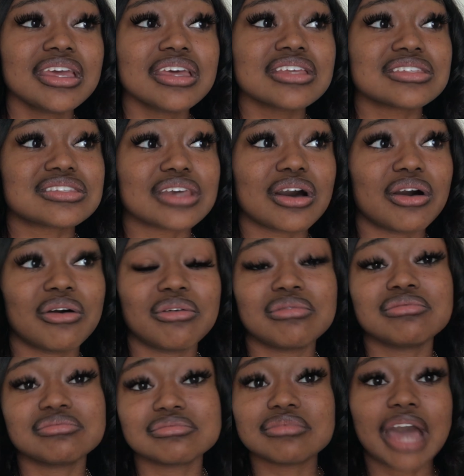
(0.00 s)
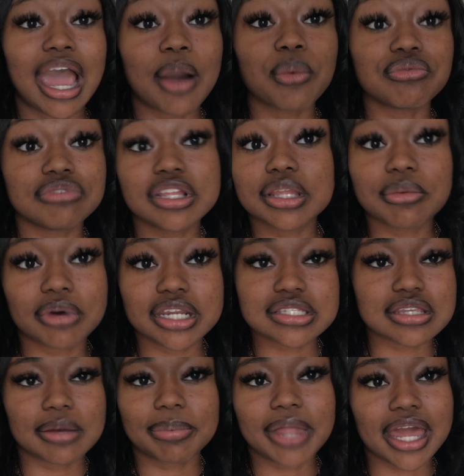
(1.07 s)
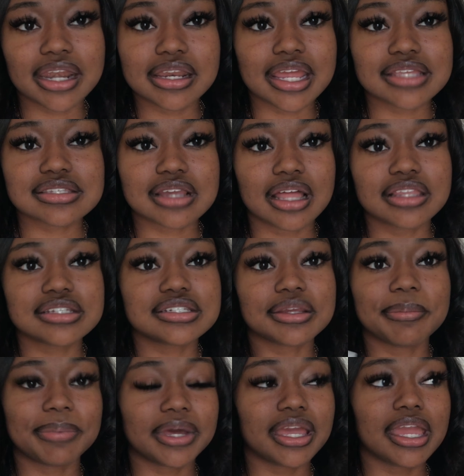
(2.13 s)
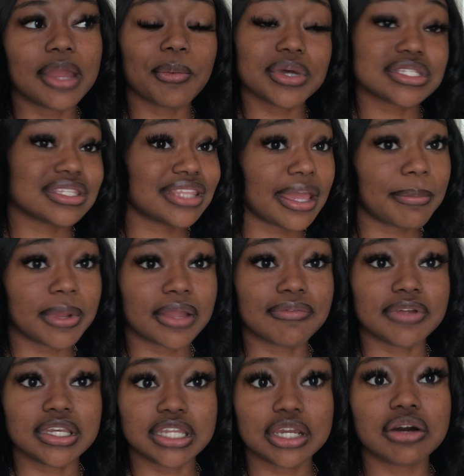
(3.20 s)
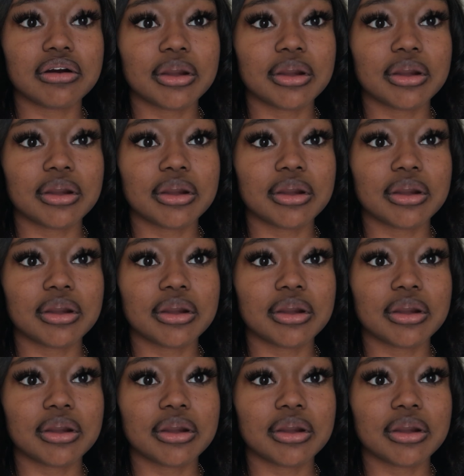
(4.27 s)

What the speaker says: So I really wanted to apply to that scholarship, but it wasn't that big of a deal.